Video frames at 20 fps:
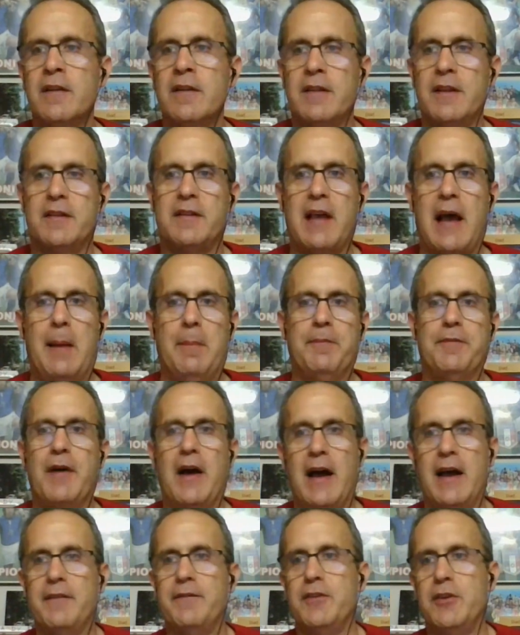the top
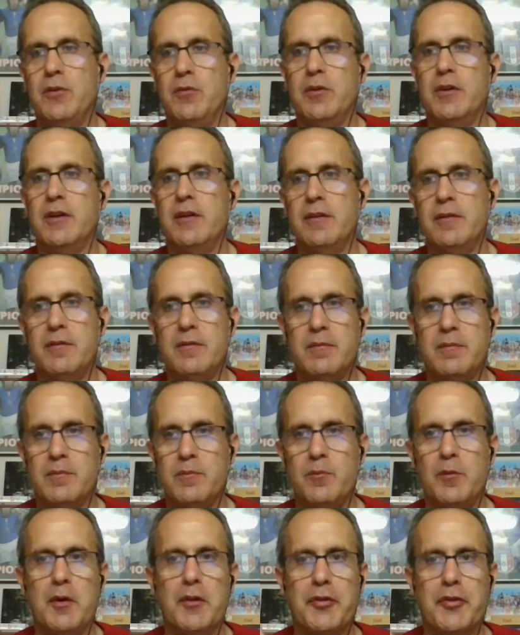five unit
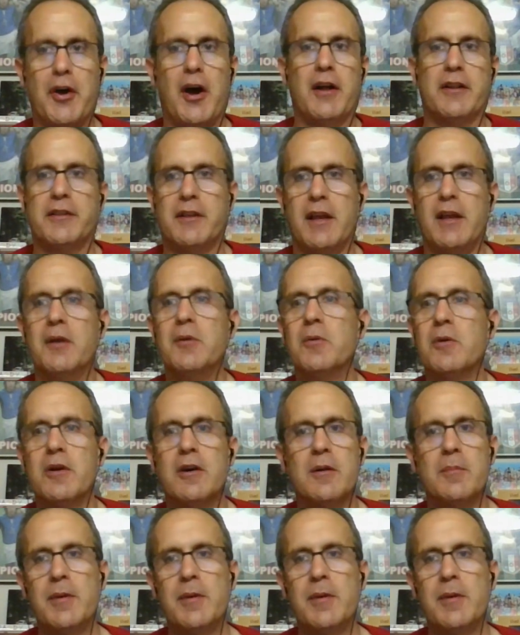we thought they were,